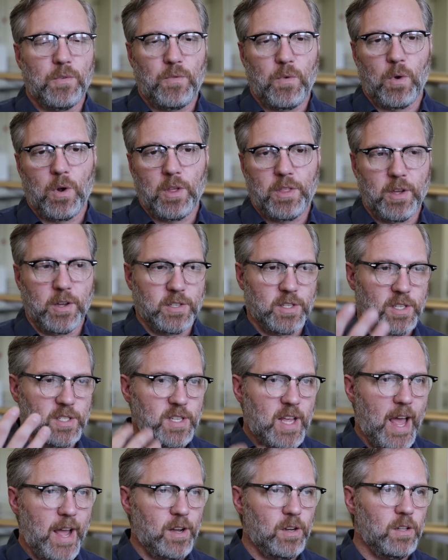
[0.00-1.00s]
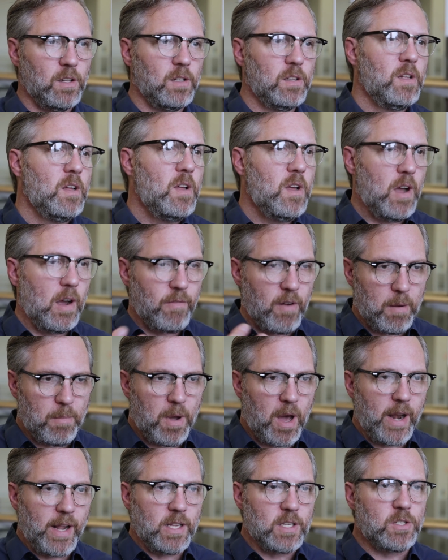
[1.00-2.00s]
forth. There's a cycle of our
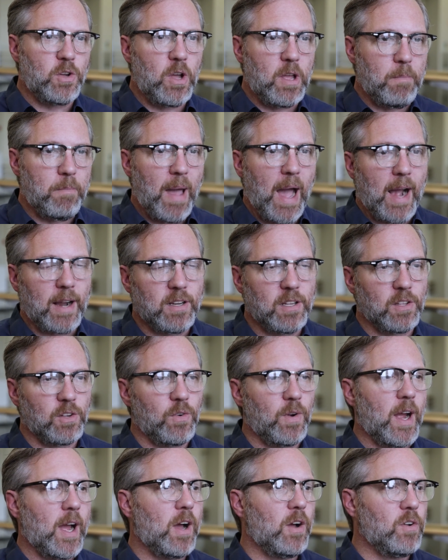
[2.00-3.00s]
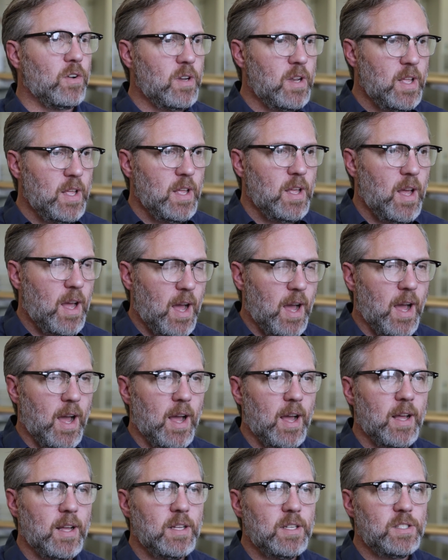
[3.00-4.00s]
bodies going back to the ground.
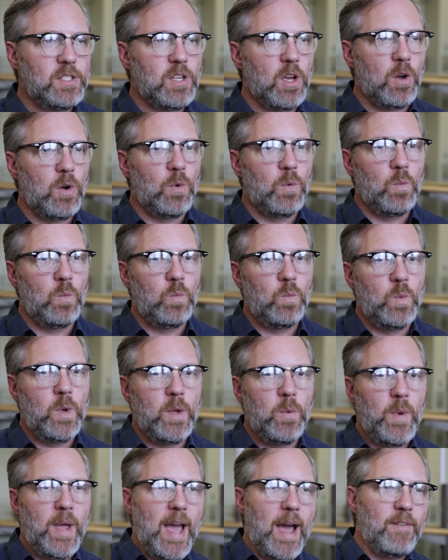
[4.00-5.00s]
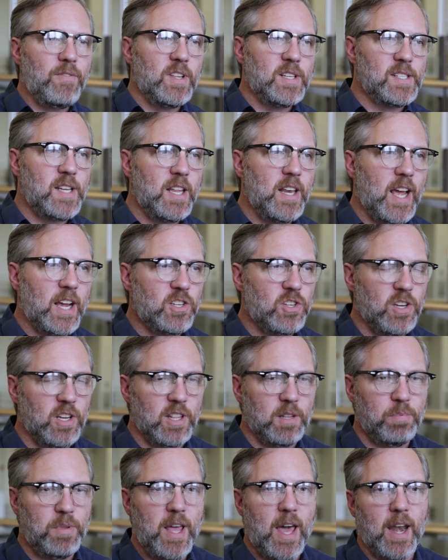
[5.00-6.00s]
So we have this connection to
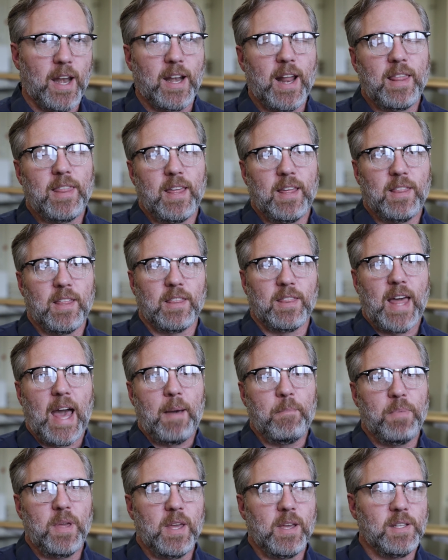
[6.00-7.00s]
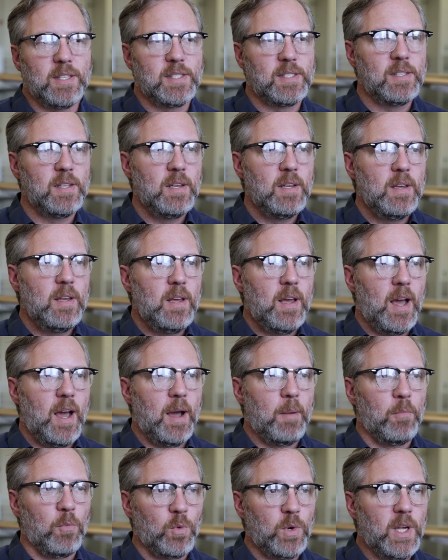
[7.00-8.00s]
the planet, and I think that piece
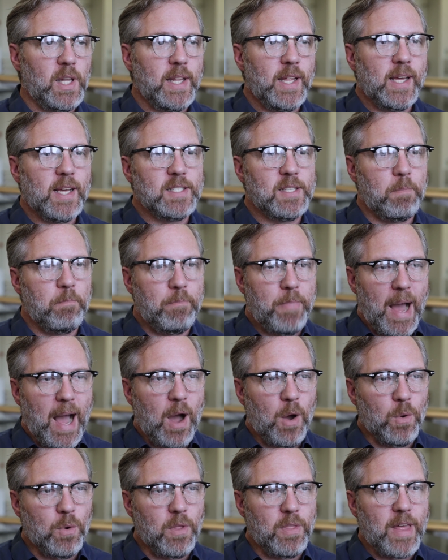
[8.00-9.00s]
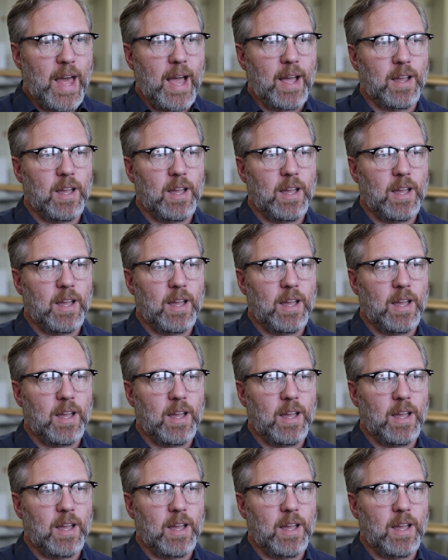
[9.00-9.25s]
really is about that